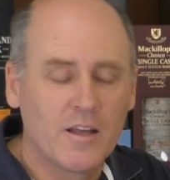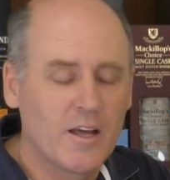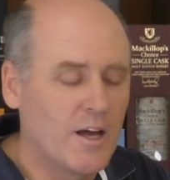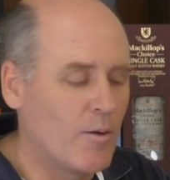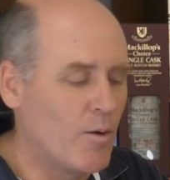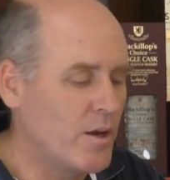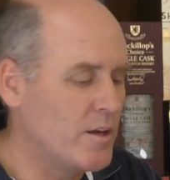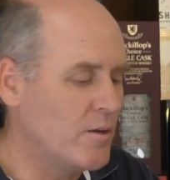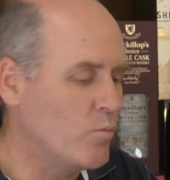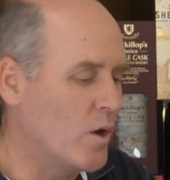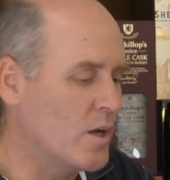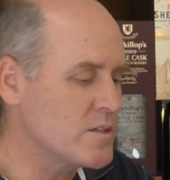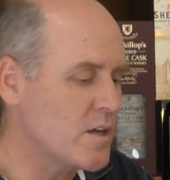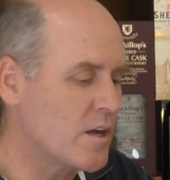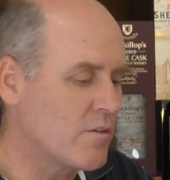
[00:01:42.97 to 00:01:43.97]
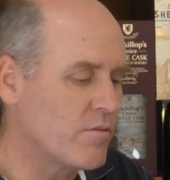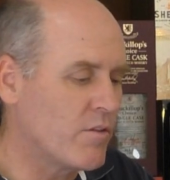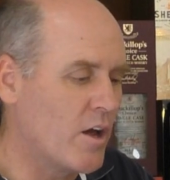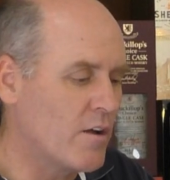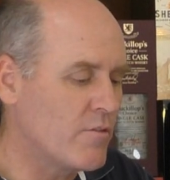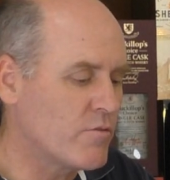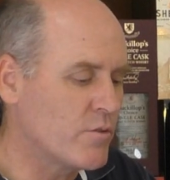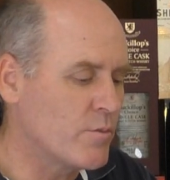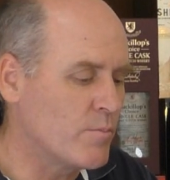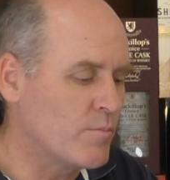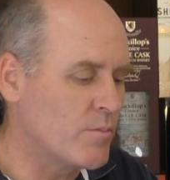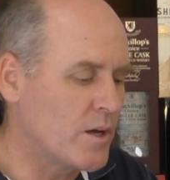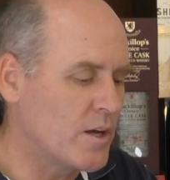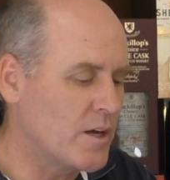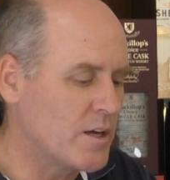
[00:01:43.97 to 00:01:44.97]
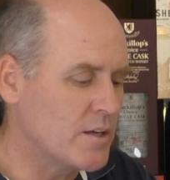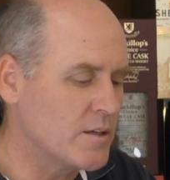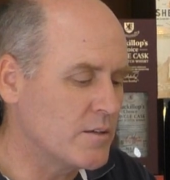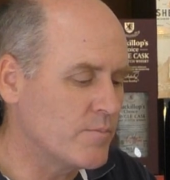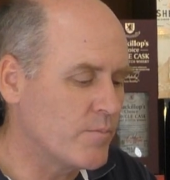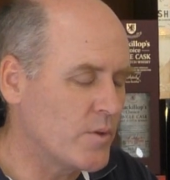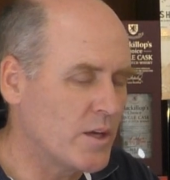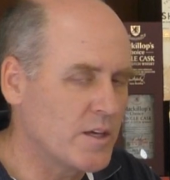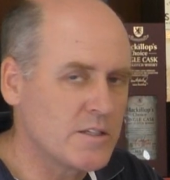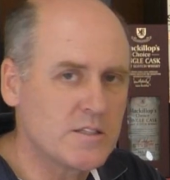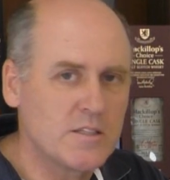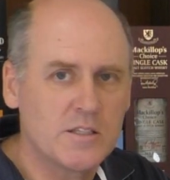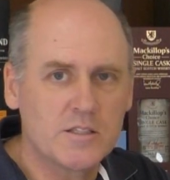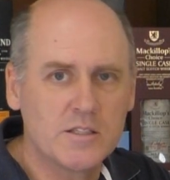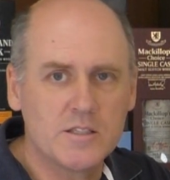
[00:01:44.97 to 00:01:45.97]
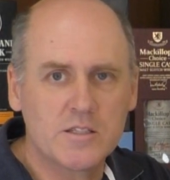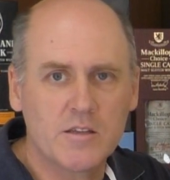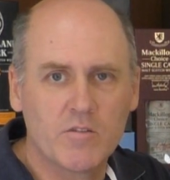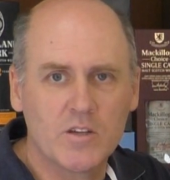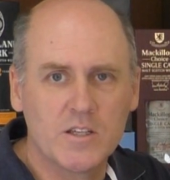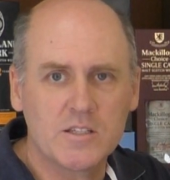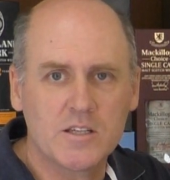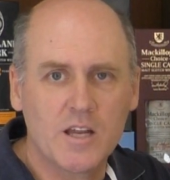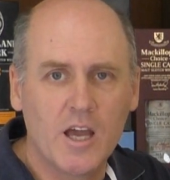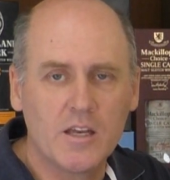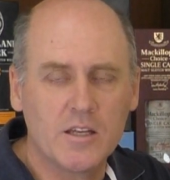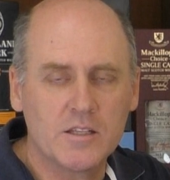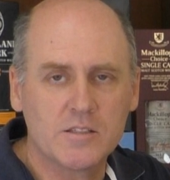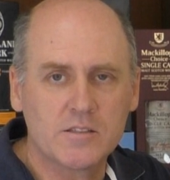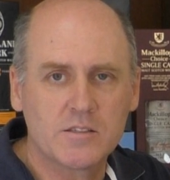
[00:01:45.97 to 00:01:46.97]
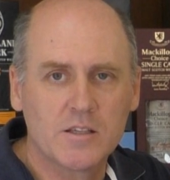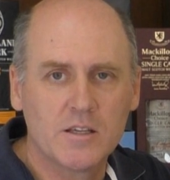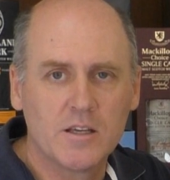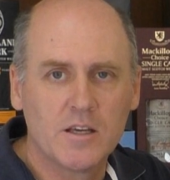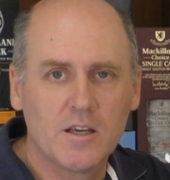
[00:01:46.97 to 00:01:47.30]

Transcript: I did once. I had a flight from 60s, 70s and 80s,